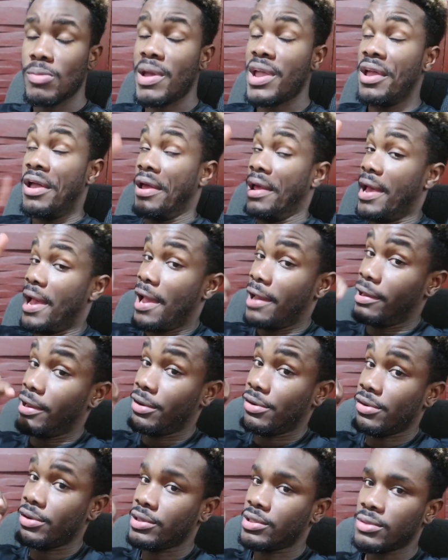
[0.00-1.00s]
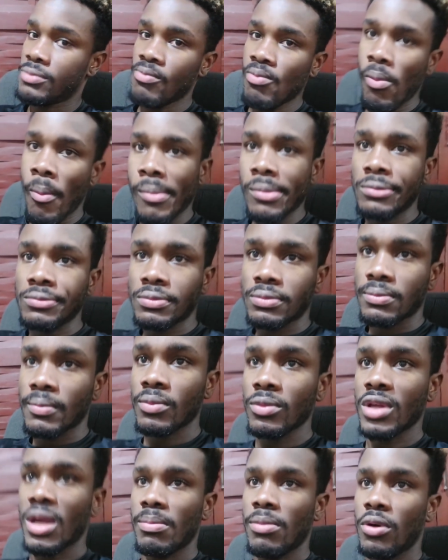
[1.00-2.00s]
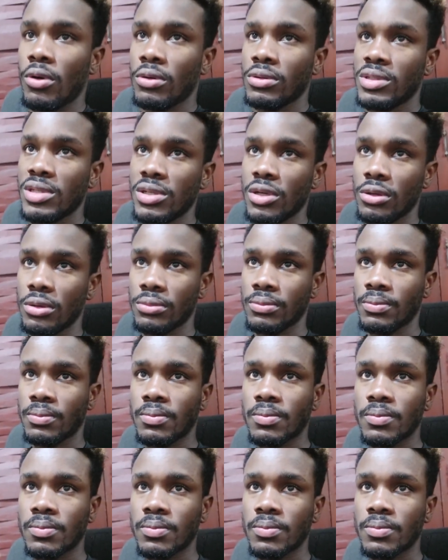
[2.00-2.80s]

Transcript: my islanders, about, you know,